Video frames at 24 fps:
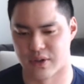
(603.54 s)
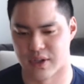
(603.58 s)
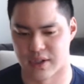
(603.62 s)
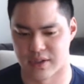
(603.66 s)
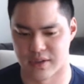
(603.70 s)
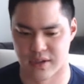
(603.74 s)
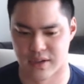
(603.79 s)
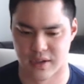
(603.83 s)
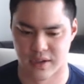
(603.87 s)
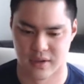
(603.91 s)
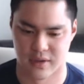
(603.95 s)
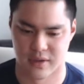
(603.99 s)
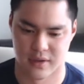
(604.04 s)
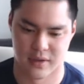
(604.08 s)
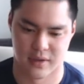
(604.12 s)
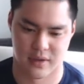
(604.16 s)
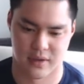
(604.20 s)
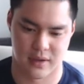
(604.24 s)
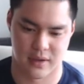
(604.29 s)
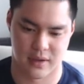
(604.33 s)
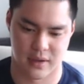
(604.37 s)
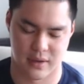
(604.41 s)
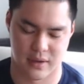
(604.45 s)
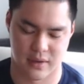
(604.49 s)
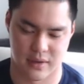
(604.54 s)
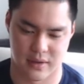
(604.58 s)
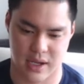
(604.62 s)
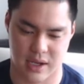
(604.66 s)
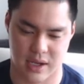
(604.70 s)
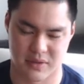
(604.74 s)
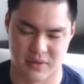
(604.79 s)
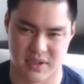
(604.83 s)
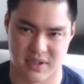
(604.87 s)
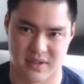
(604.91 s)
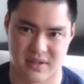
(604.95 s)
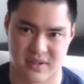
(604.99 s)
it, and
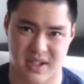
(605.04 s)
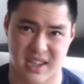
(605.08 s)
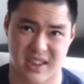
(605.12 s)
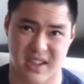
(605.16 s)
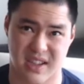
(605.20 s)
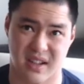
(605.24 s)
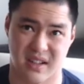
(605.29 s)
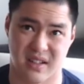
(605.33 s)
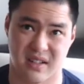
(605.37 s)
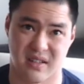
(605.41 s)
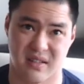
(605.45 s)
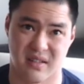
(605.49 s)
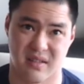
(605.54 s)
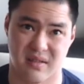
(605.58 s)
now I think